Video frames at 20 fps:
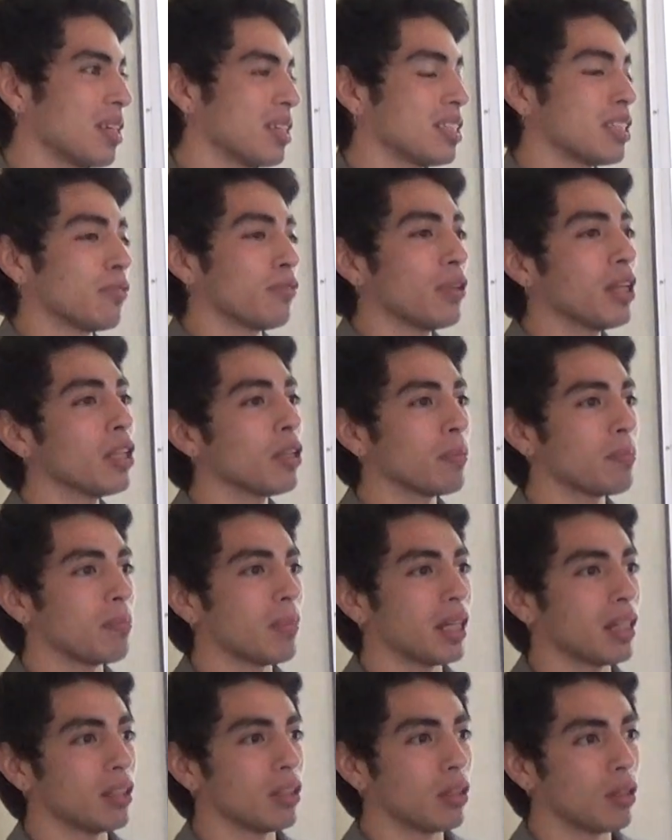develop
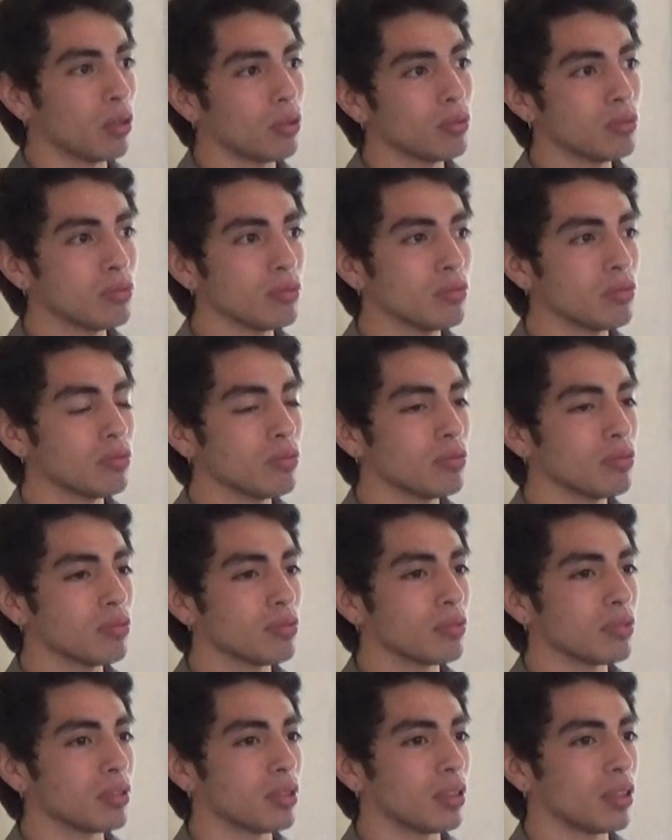my own
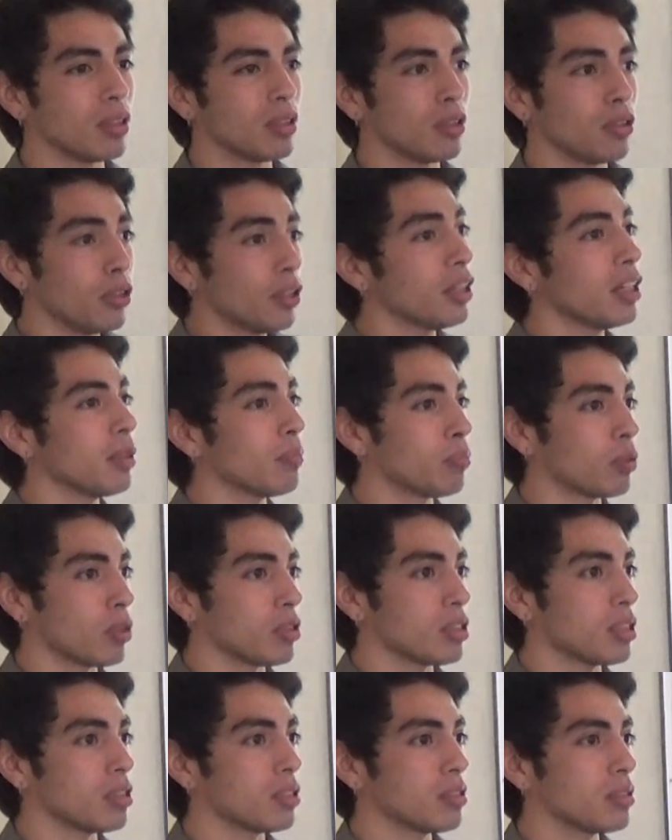learning
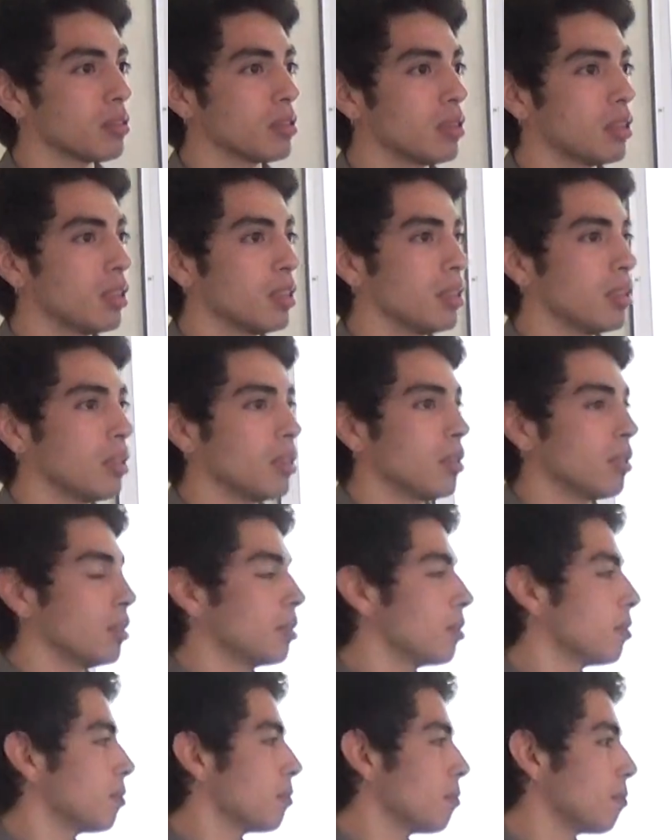process
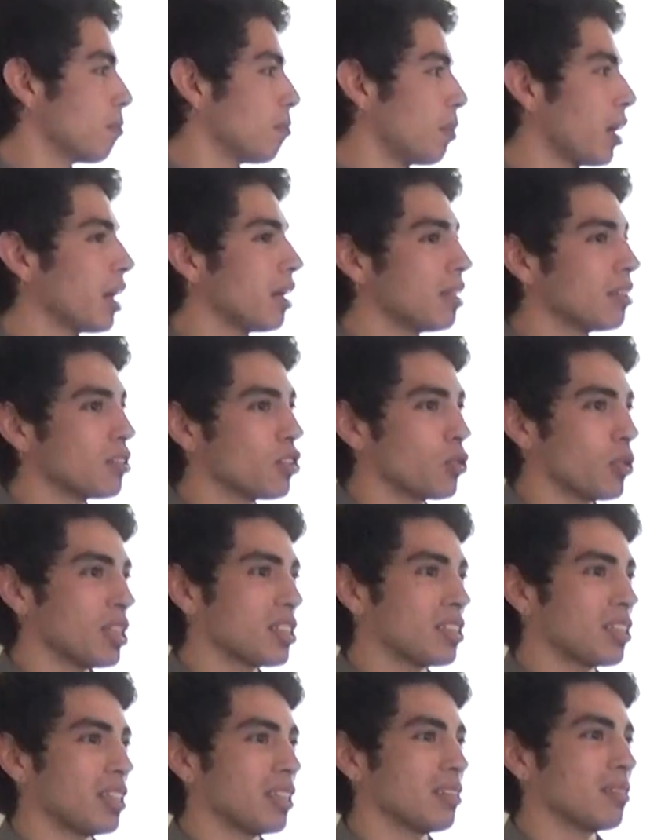by
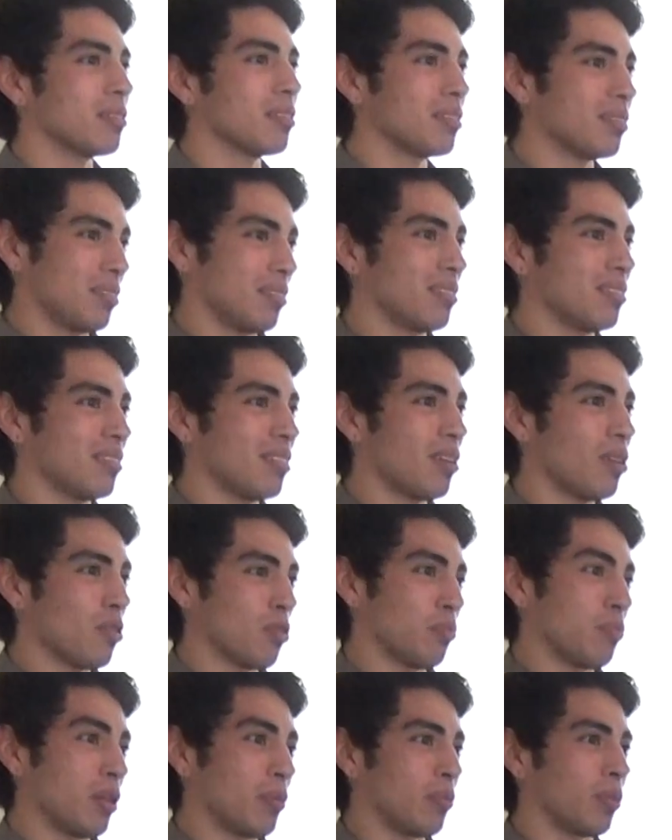trusting
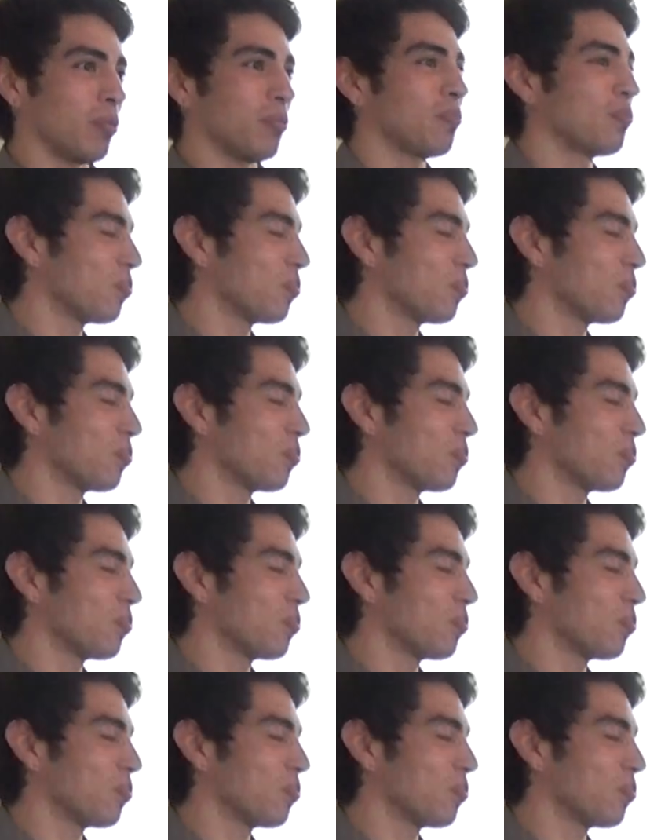other people.